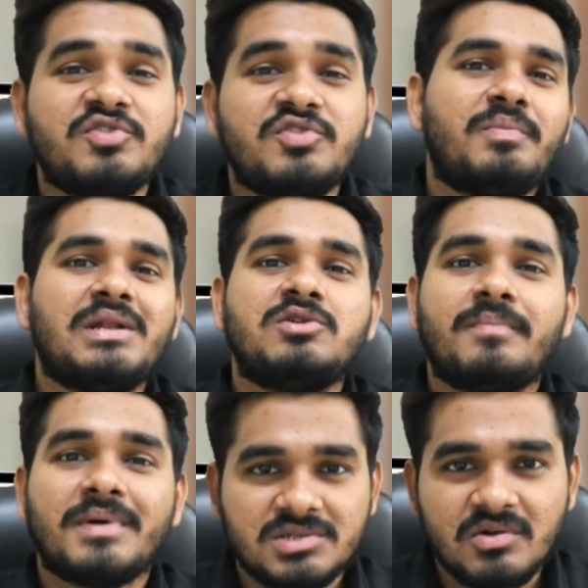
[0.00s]
So if you want
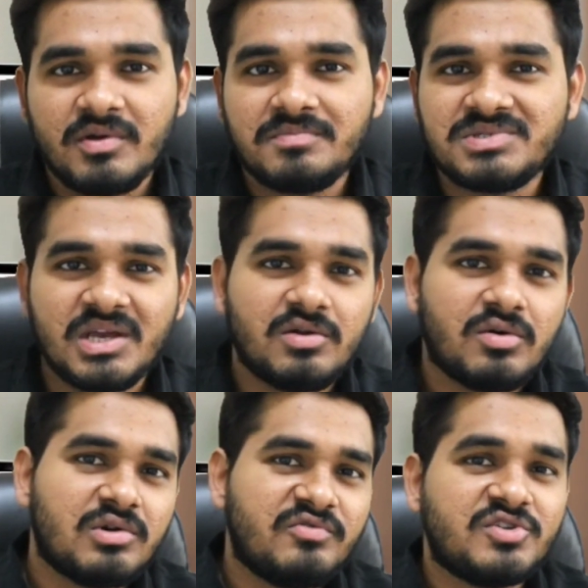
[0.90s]
to build your personal
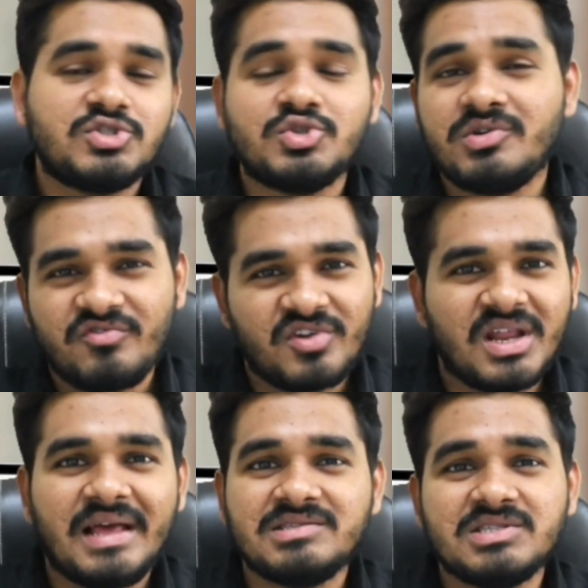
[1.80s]
website or if you're
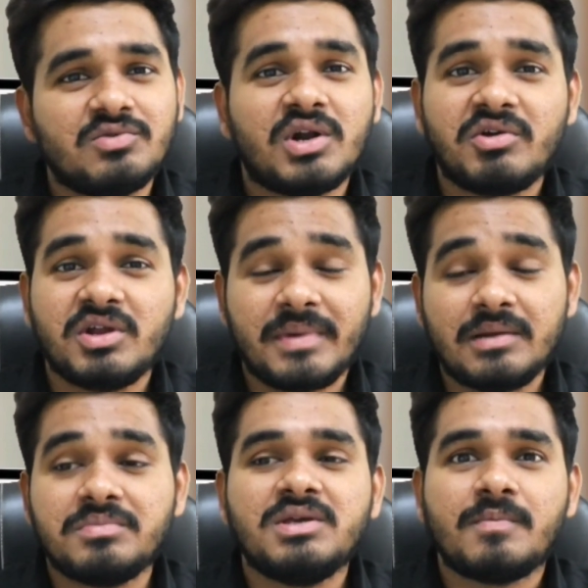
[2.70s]
doing freelancing,
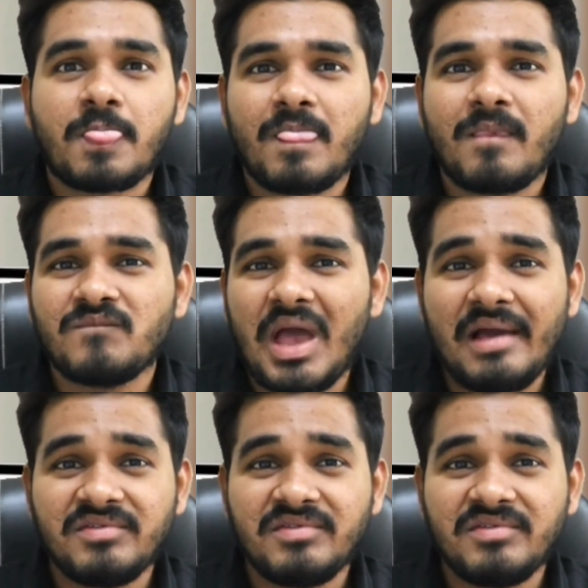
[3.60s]
whatever it might be,